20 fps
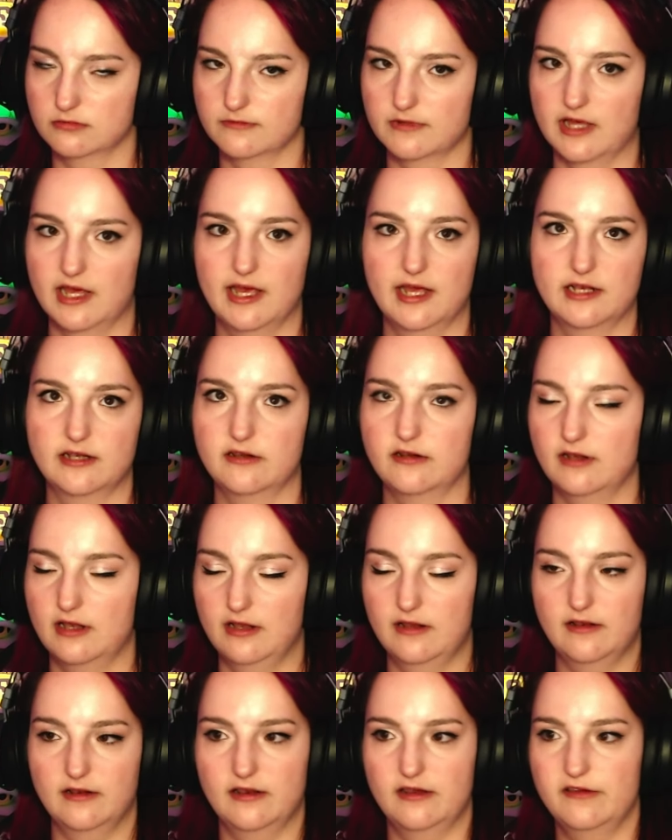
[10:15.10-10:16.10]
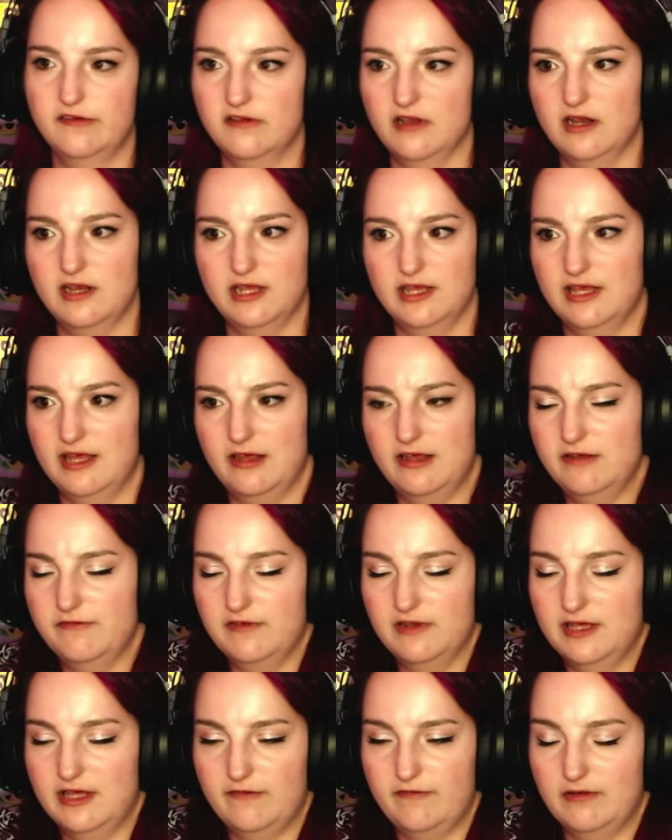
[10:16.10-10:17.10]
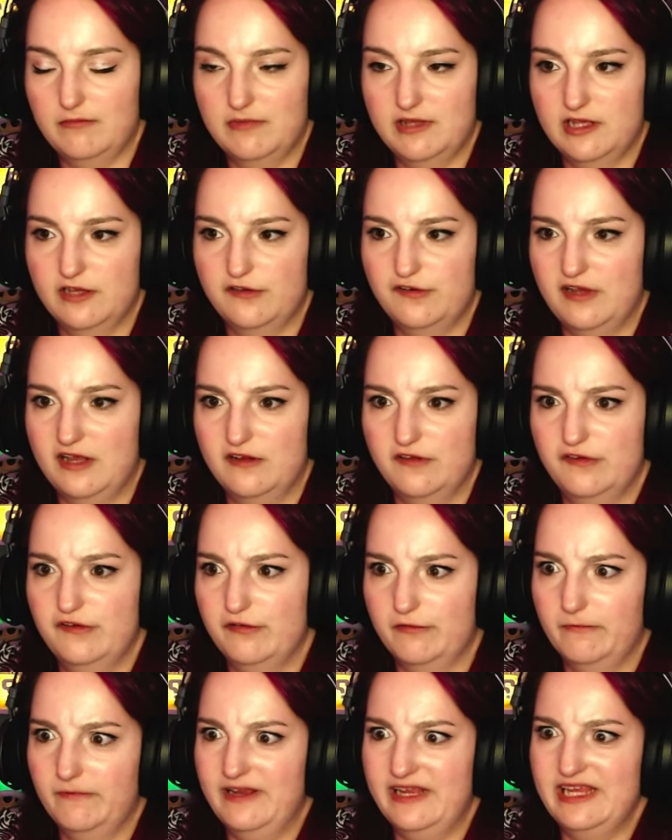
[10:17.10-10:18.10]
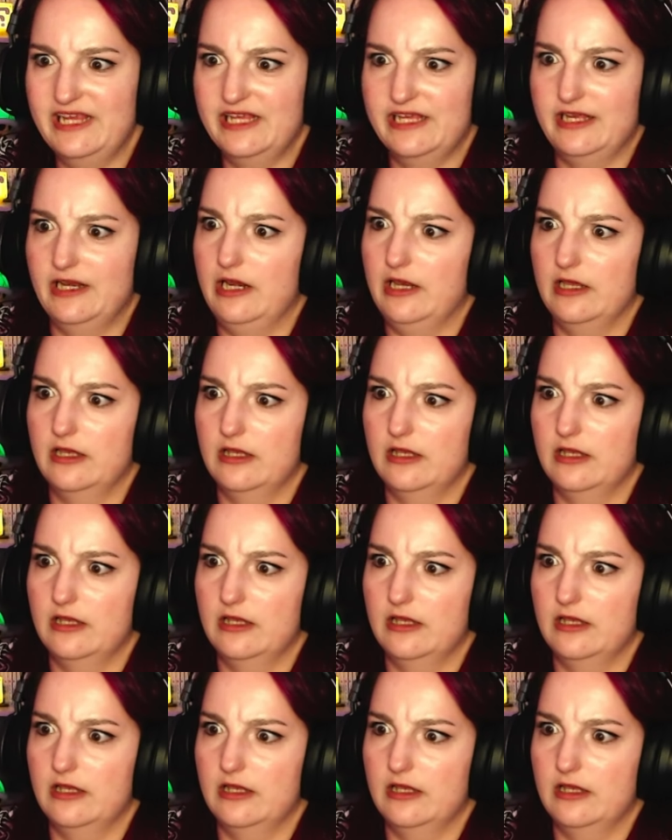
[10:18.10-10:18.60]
something to do with He's not even giving me a chance to read. And